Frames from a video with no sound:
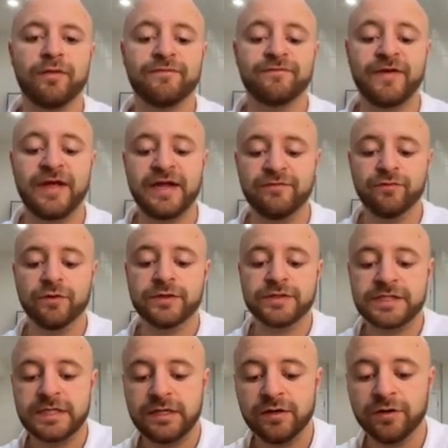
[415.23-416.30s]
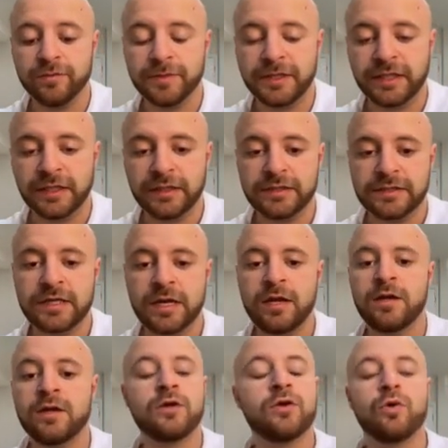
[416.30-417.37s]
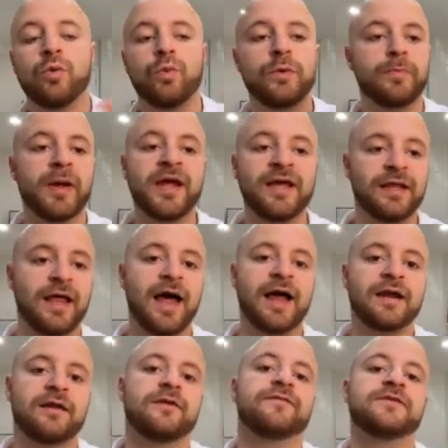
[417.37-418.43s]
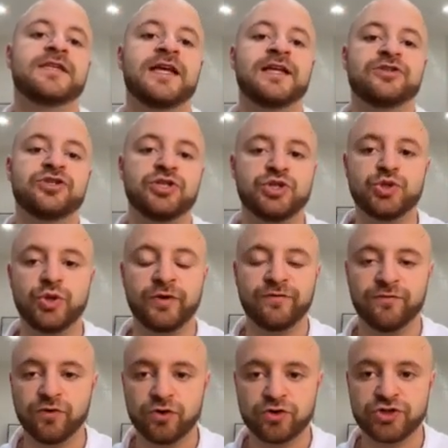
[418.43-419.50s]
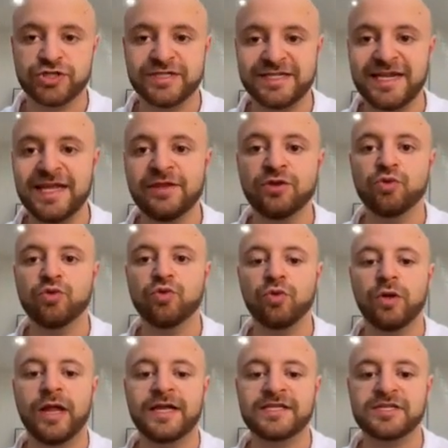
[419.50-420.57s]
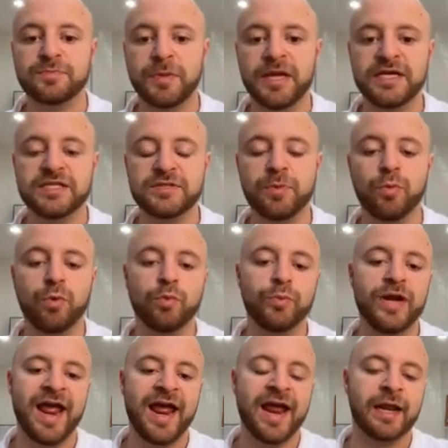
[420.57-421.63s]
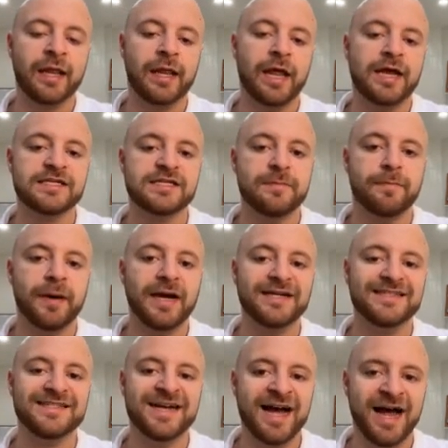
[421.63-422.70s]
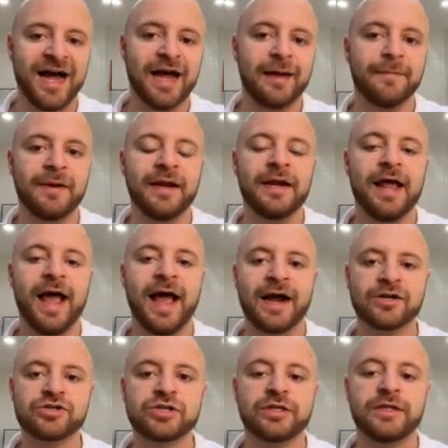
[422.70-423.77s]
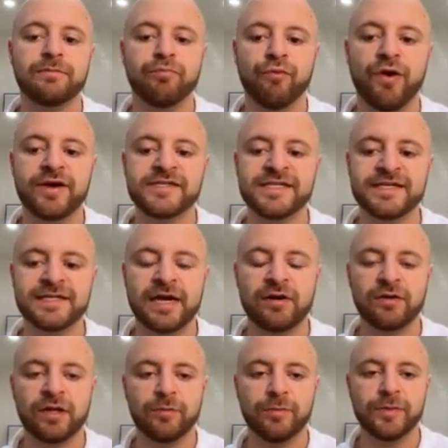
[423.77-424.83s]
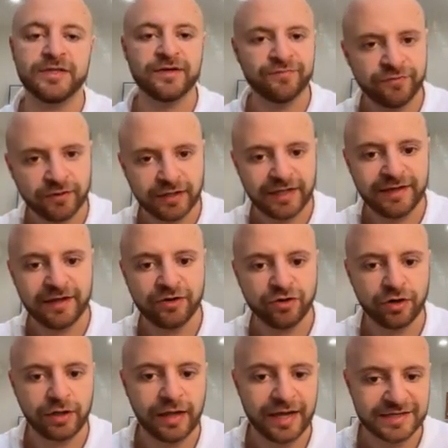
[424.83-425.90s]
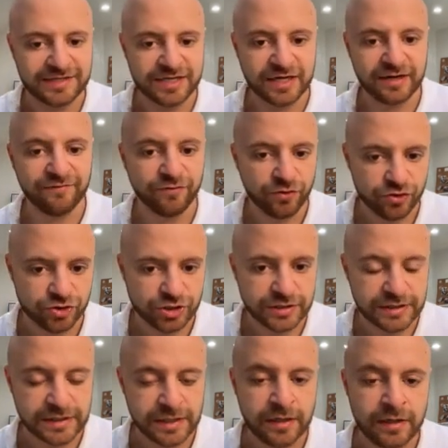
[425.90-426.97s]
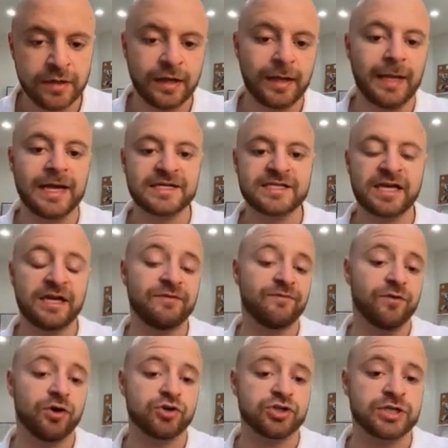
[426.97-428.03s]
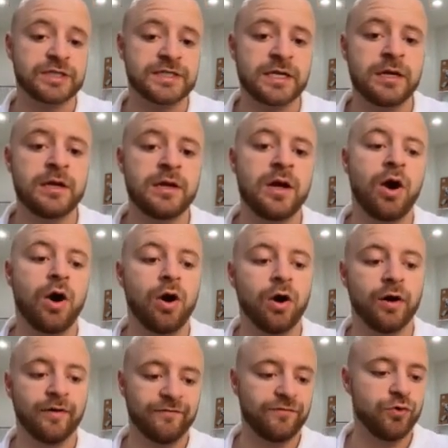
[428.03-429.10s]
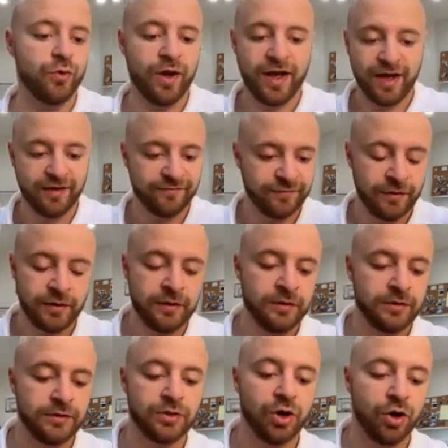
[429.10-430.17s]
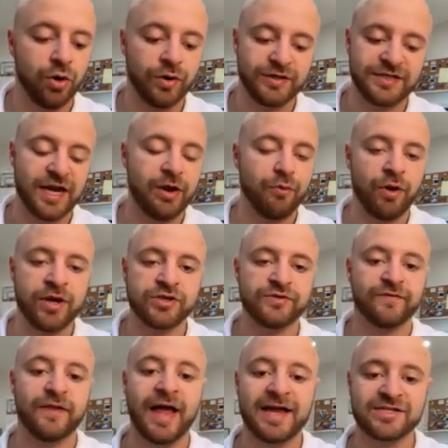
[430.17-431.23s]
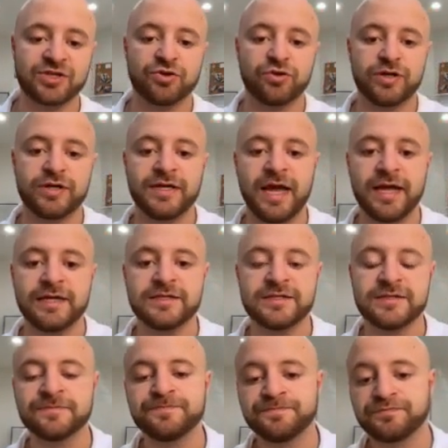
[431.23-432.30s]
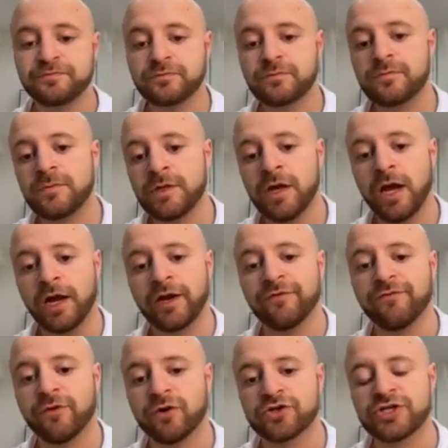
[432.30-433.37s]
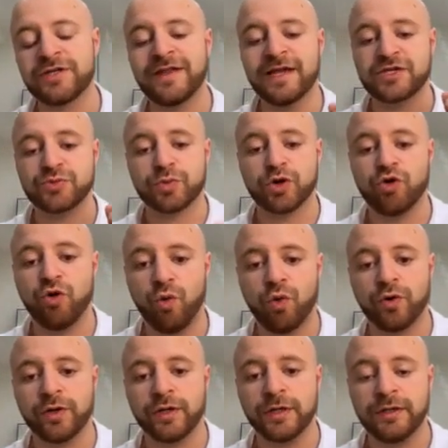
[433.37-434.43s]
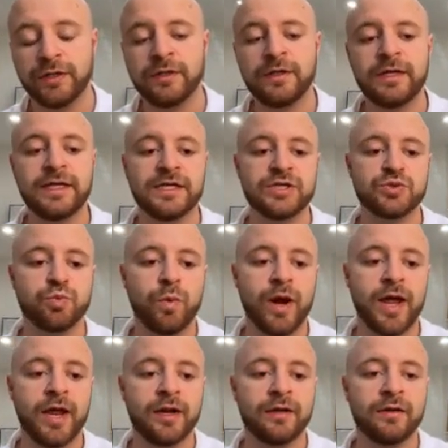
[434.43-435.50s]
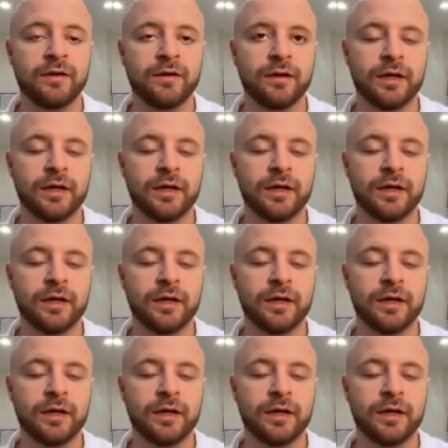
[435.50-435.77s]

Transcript: favorites here because we pay a lot of attention to conversions in the Google Ads space, but when analyze it by time, it actually breaks it down a little bit differently than your classic conversions. Classic conversions are if you have, a date range of last 30 days, a conversion that's recorded is when